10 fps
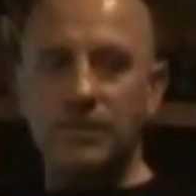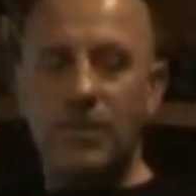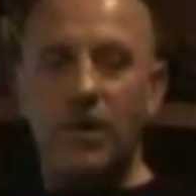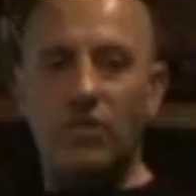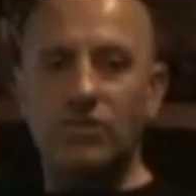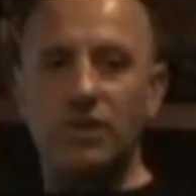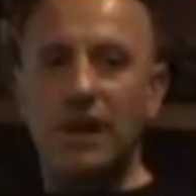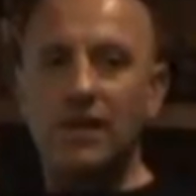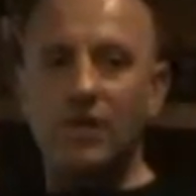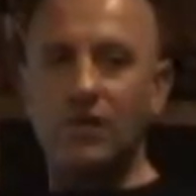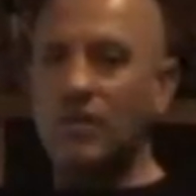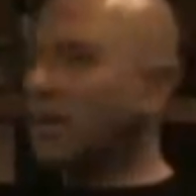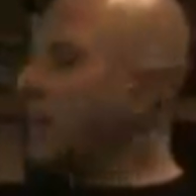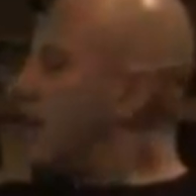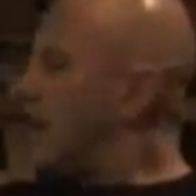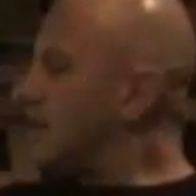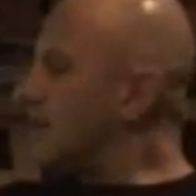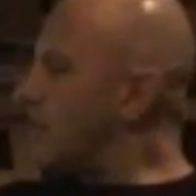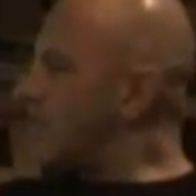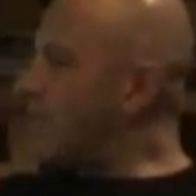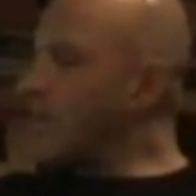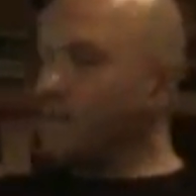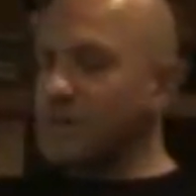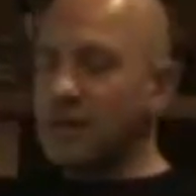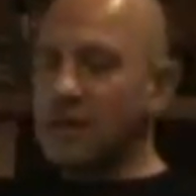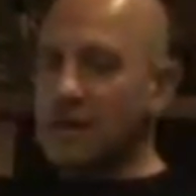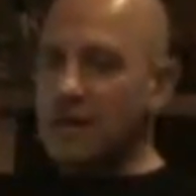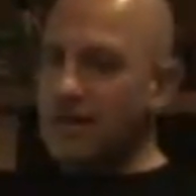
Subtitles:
do a whole track on, and you were very particular.